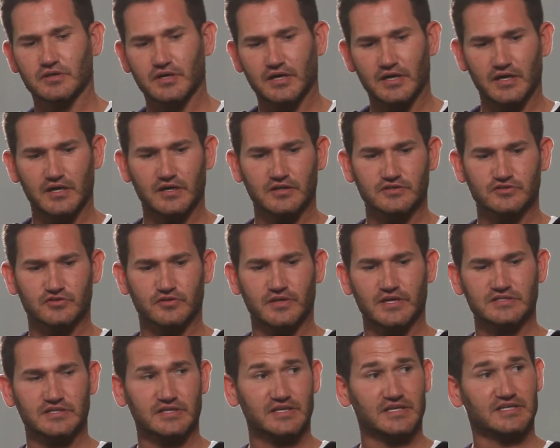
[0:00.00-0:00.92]
Uh, so
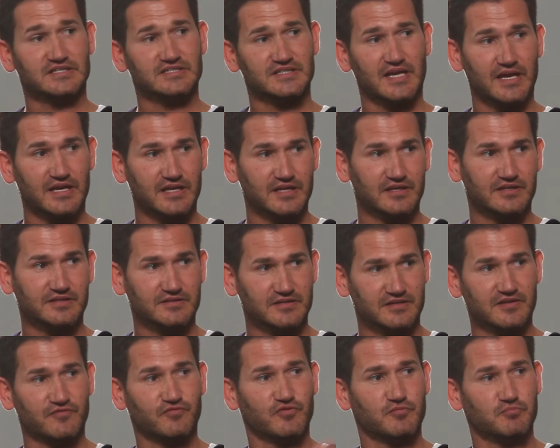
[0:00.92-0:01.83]
that's an exciting,
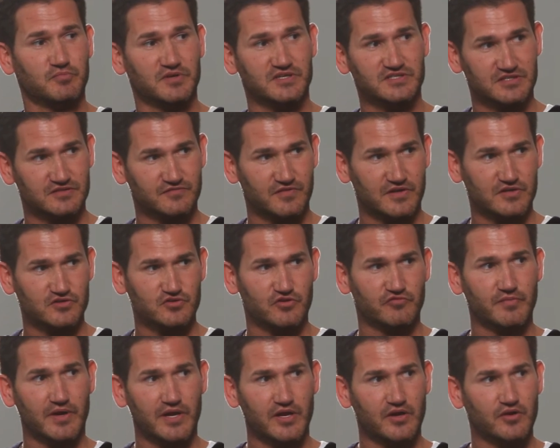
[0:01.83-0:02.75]
different yeah. business venture
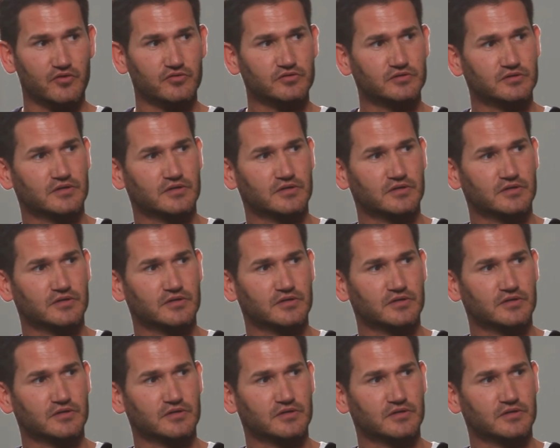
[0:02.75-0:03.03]
of my own.